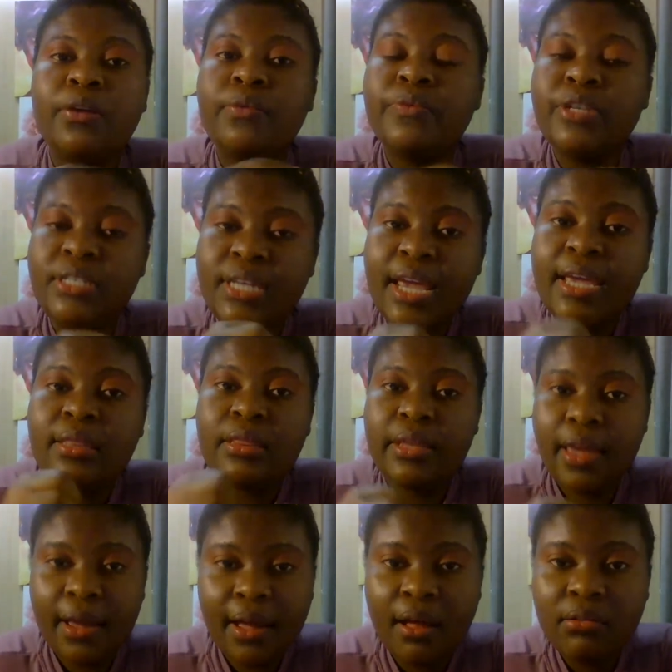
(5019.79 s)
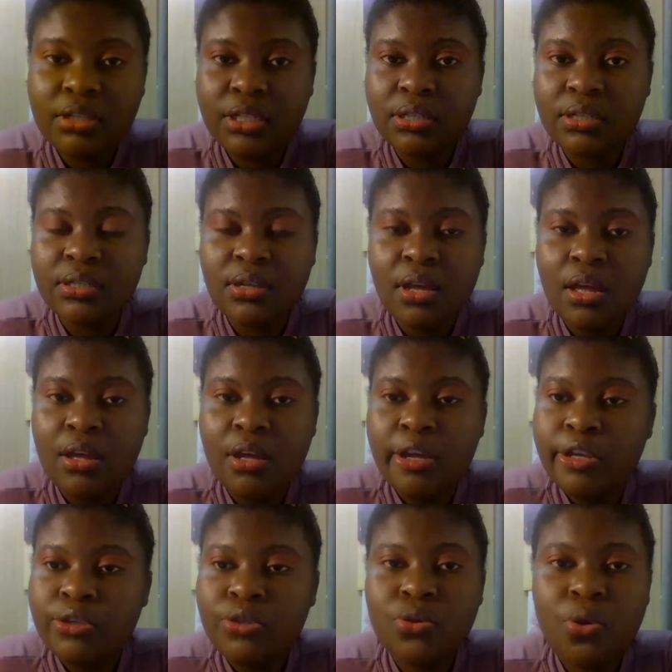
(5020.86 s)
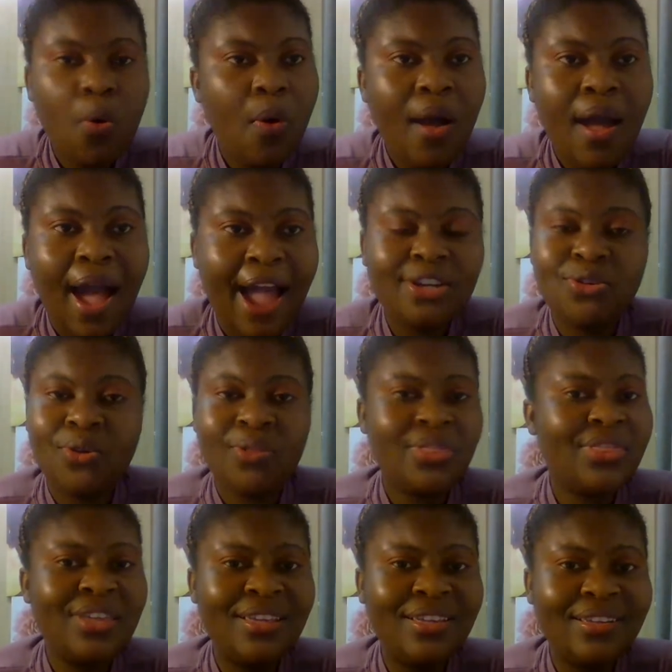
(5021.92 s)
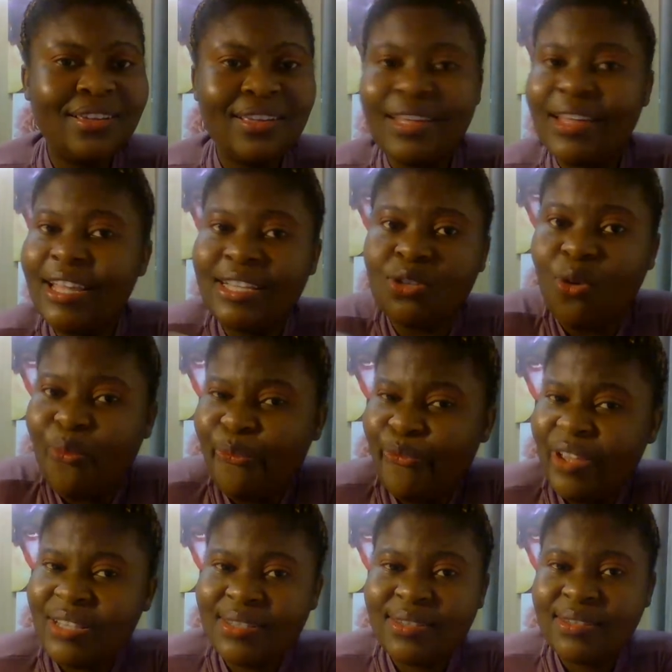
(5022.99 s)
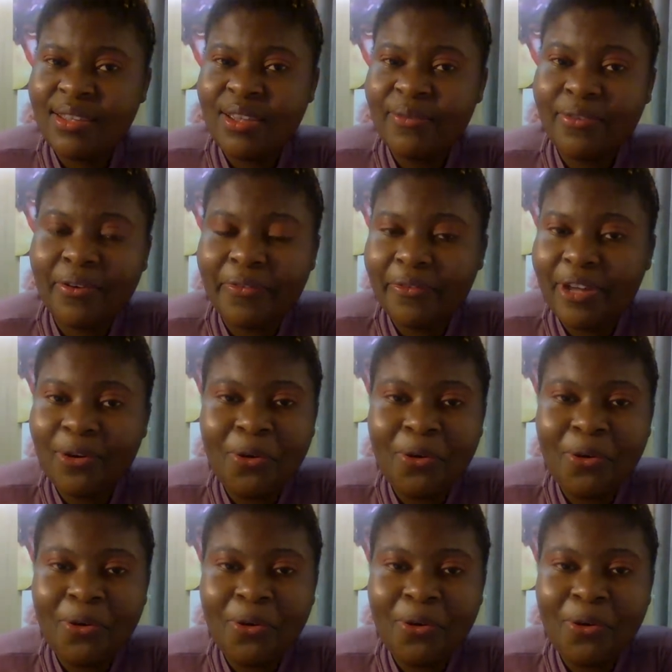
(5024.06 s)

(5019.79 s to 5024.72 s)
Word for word: retain their cultures so i don't think it's offensive or,